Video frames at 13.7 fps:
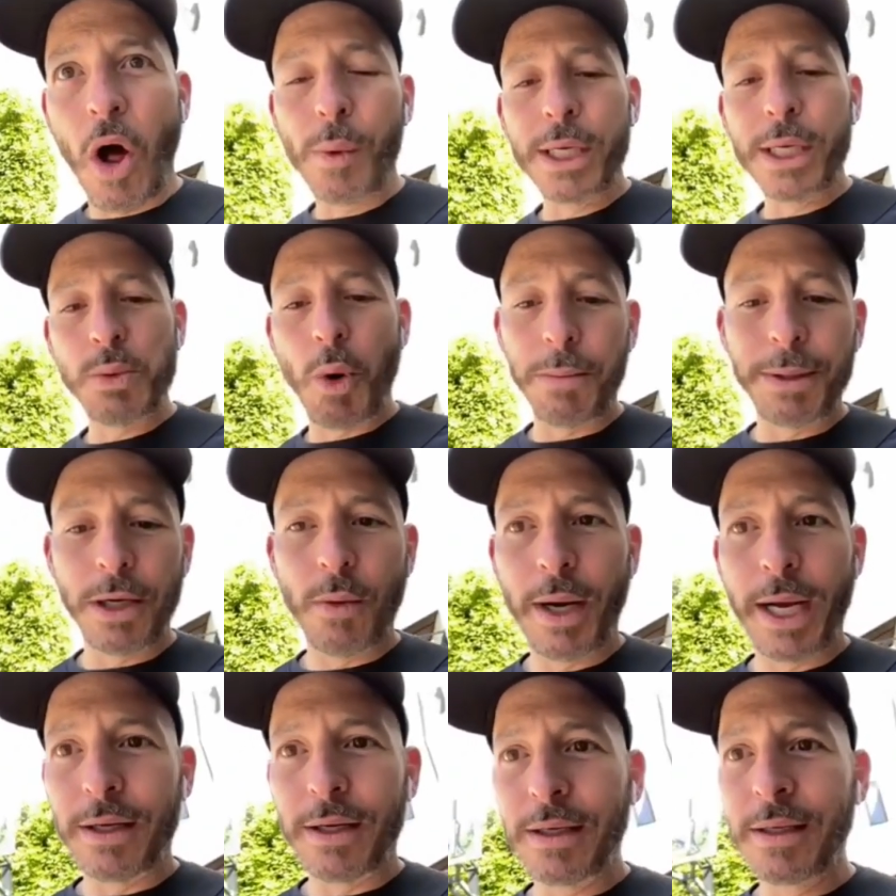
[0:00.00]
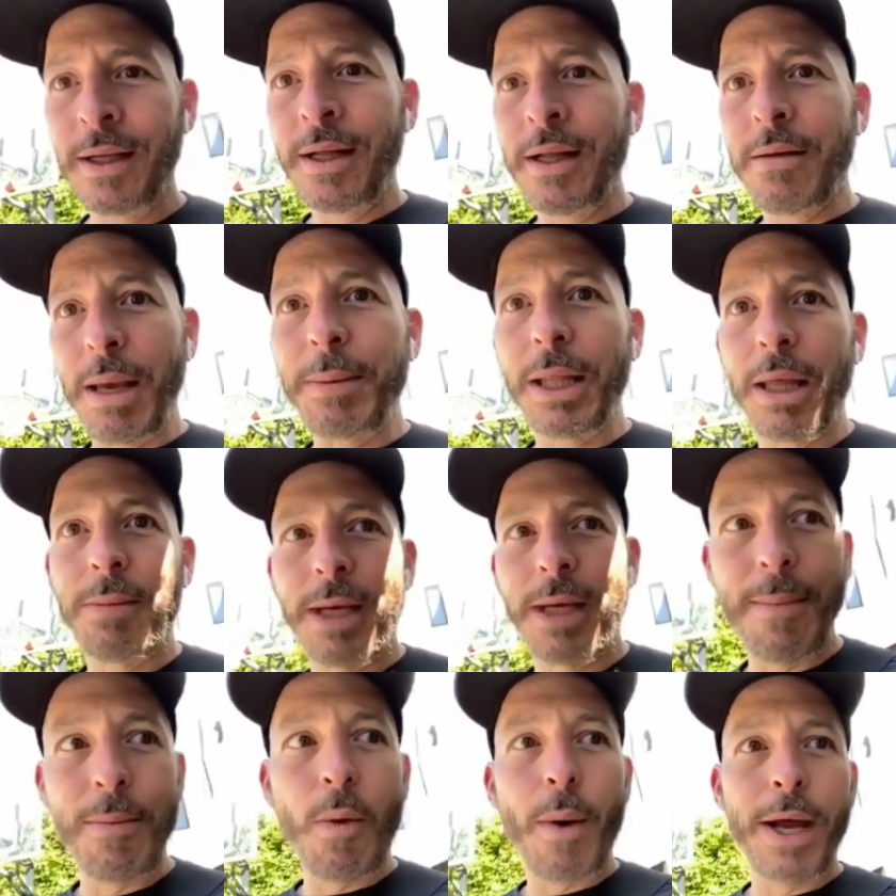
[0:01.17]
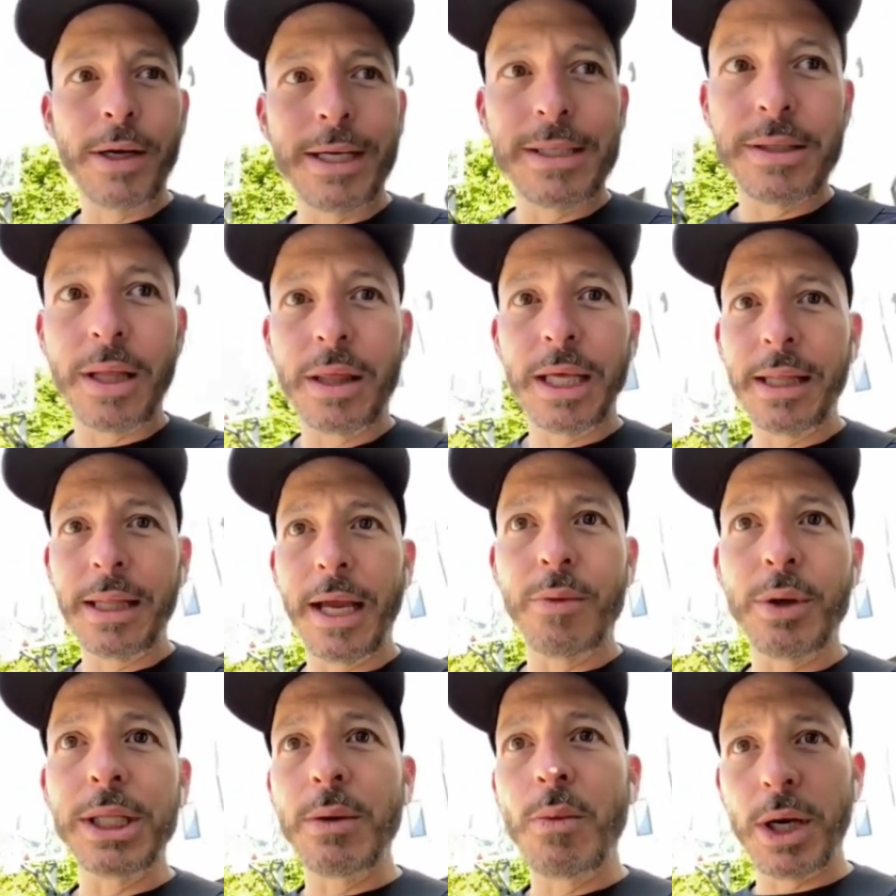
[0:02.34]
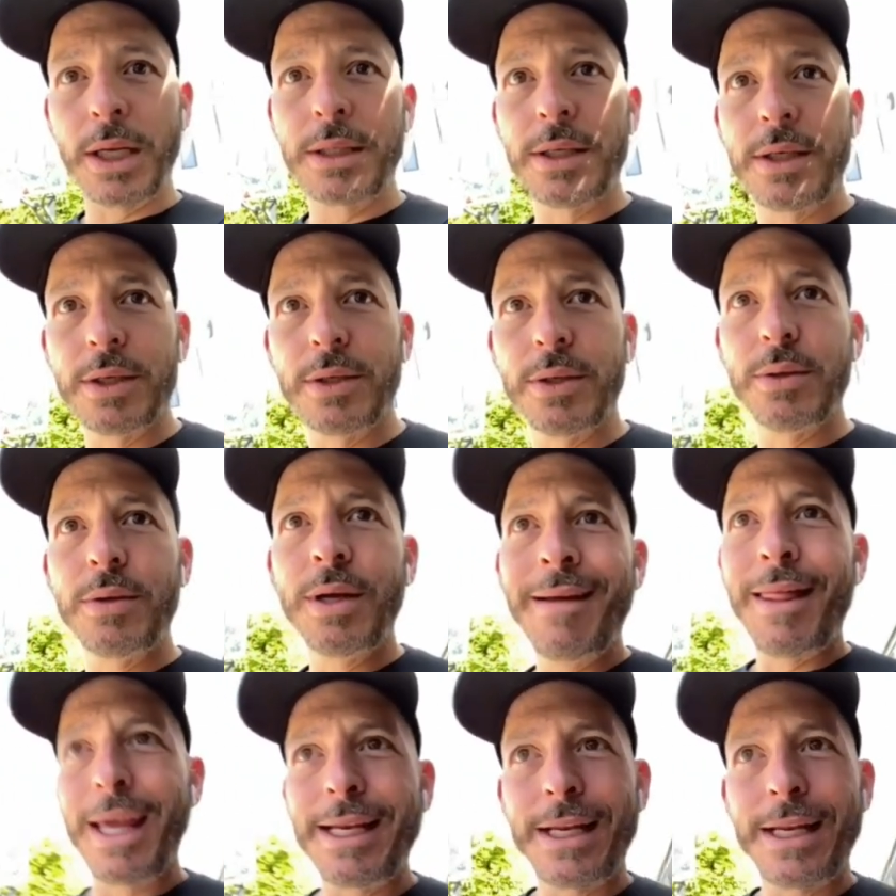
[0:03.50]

didn't always want to be a waiter. Maybe they became a waiter because the thing they really wanted to do,